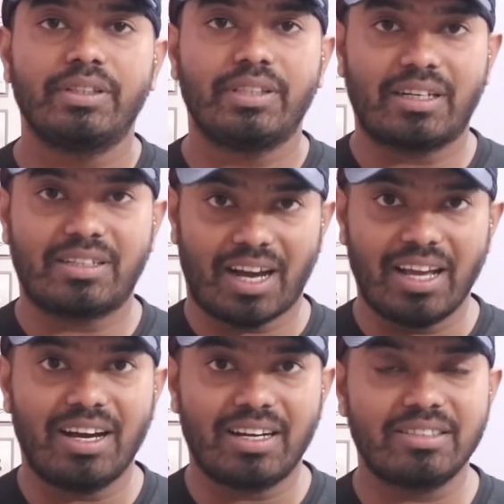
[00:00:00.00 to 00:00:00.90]
The
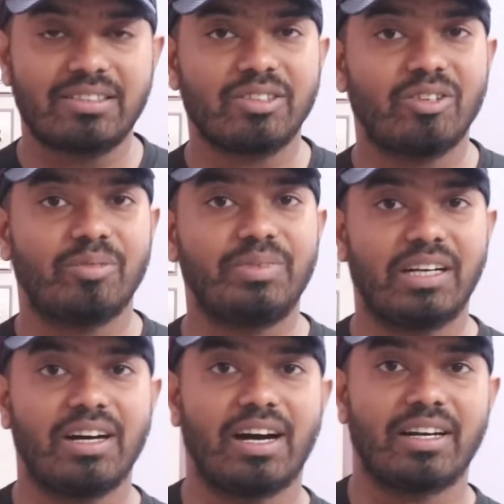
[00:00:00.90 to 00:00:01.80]
tires of the
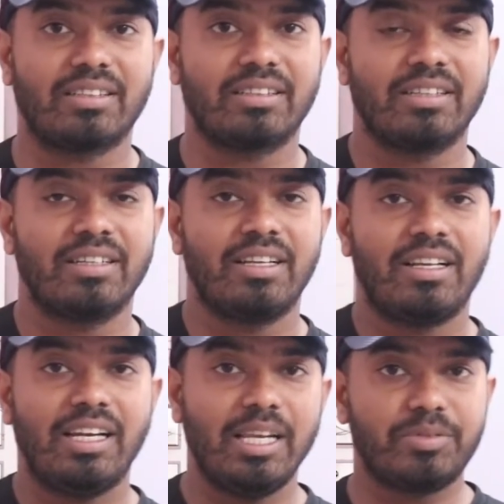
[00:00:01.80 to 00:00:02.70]
car
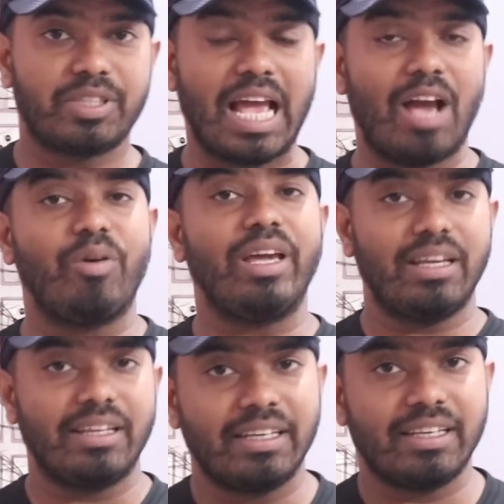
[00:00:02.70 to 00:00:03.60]
leaves
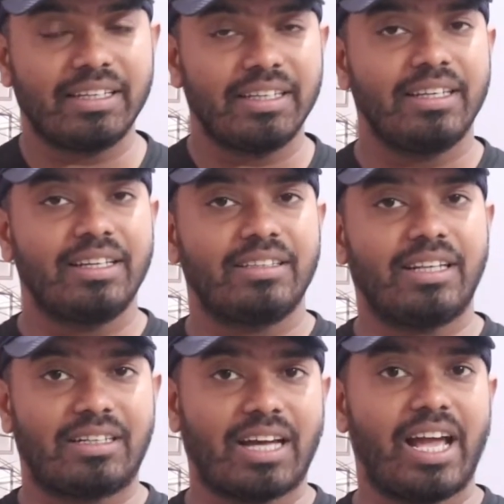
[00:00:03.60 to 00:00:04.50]
away.
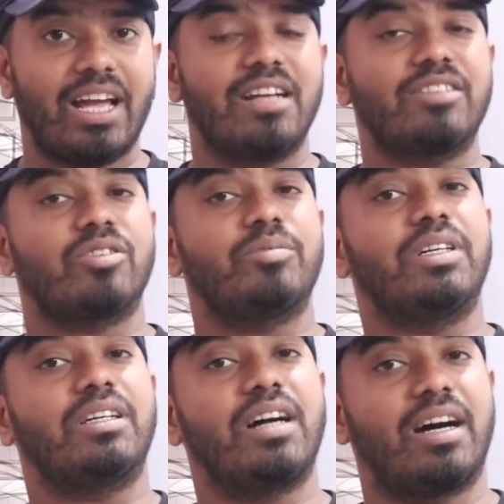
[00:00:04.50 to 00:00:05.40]
The tires of
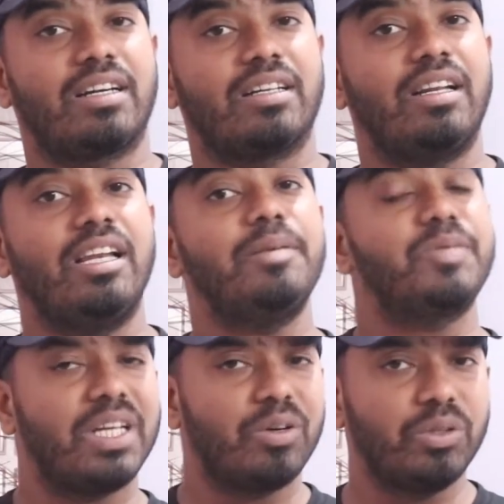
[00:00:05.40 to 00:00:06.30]
the car
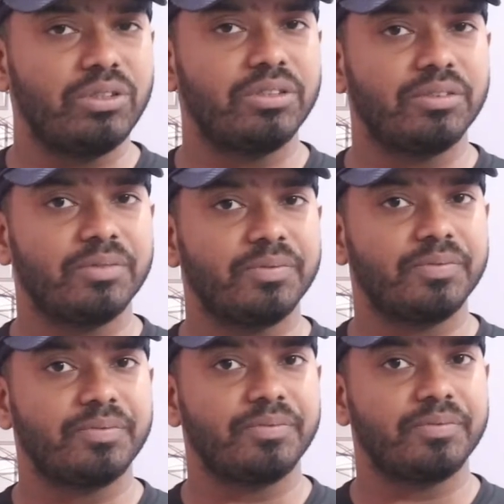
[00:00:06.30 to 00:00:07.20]
leaves the road
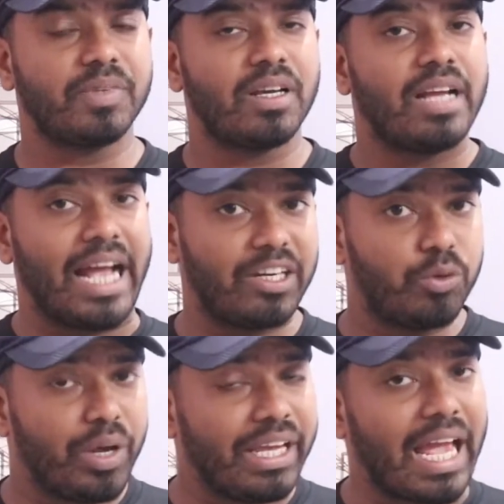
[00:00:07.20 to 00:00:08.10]

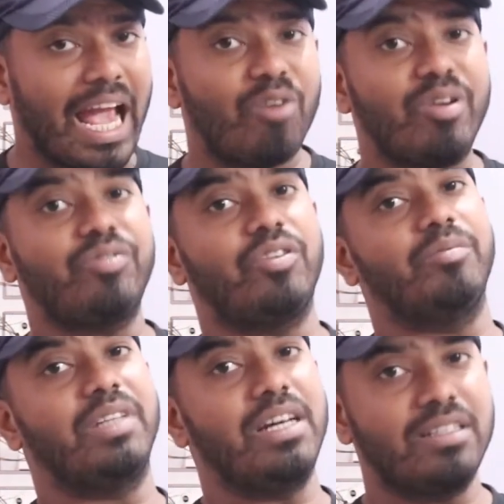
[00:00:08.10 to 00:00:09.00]
and going away
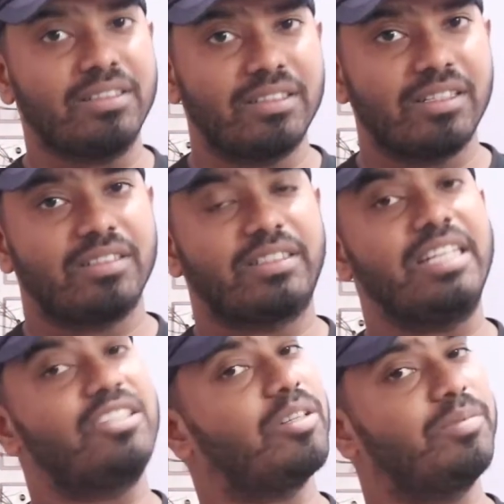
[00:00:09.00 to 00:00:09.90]
from the
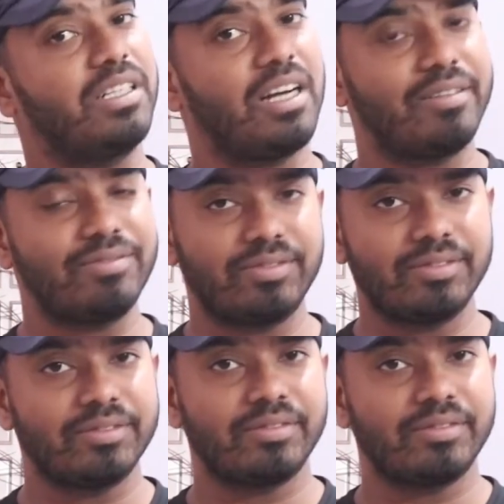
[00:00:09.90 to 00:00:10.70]
center of the curve.